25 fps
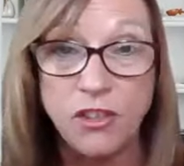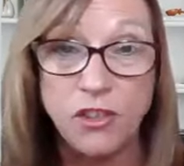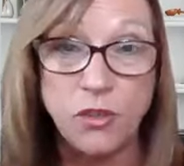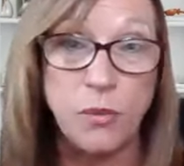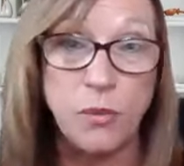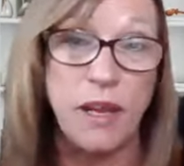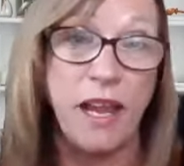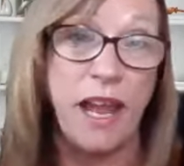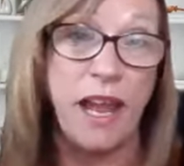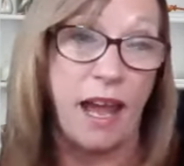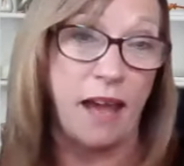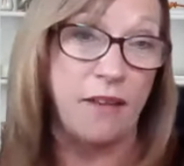
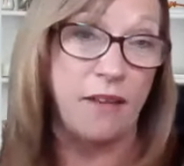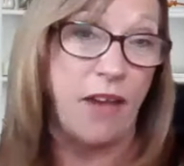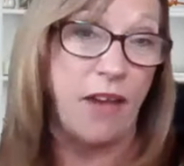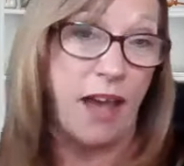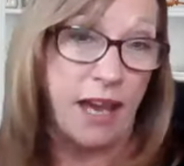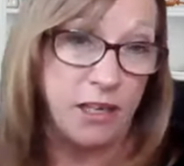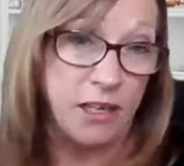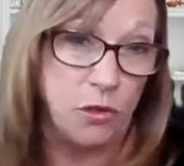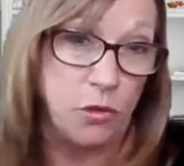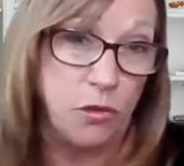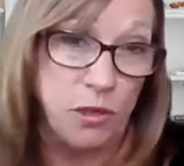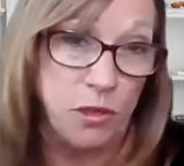Do we have
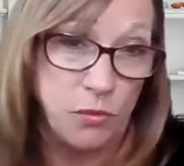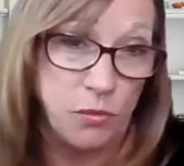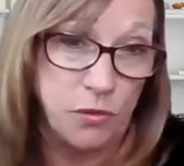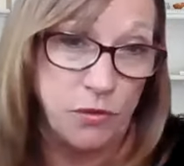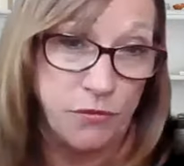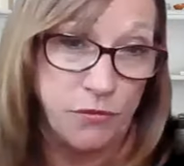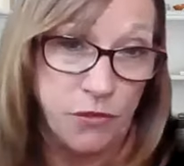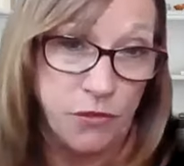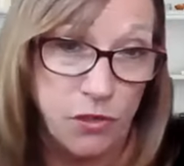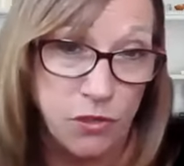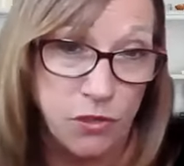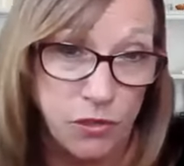adequate
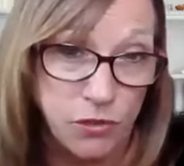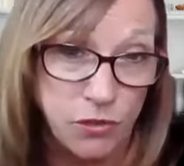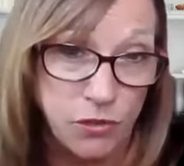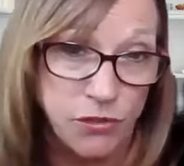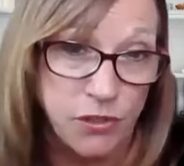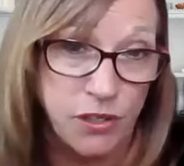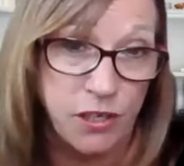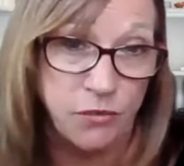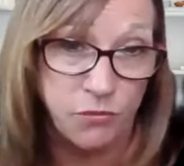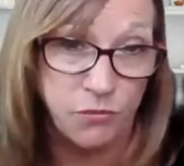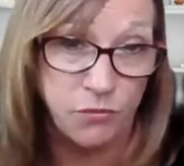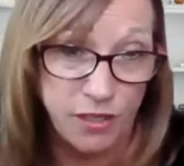
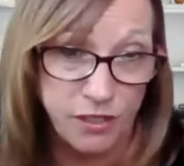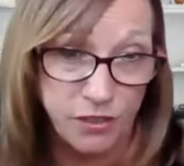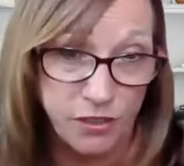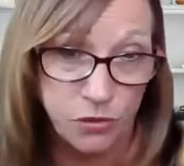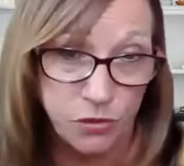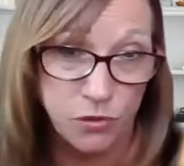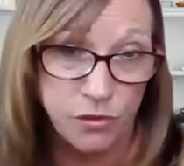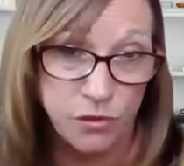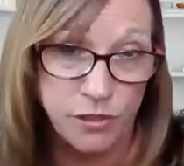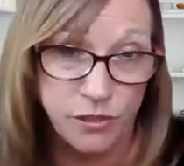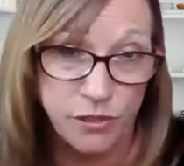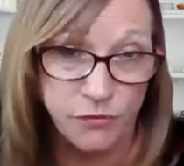referrals and
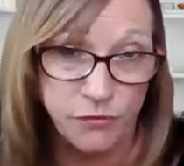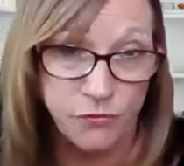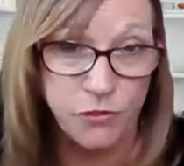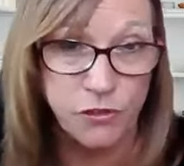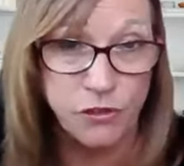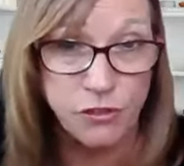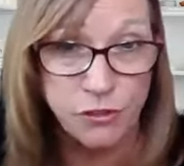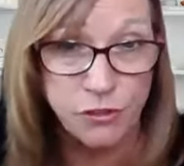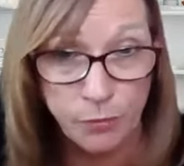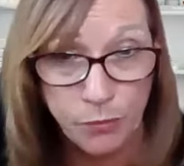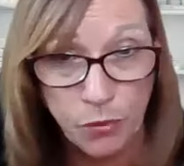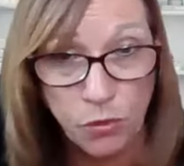resources
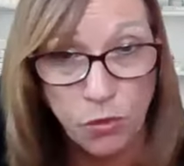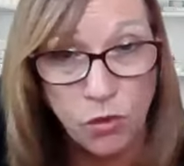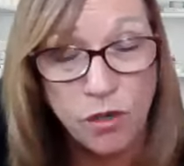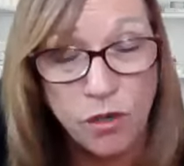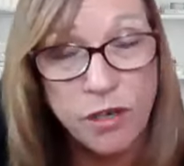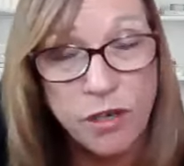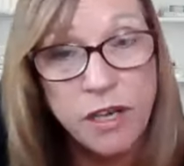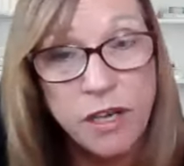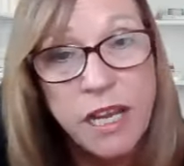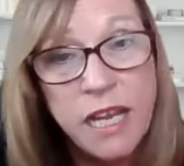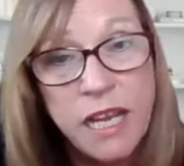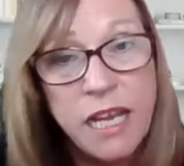for
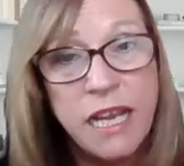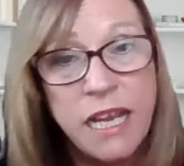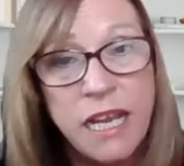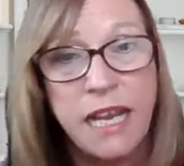support?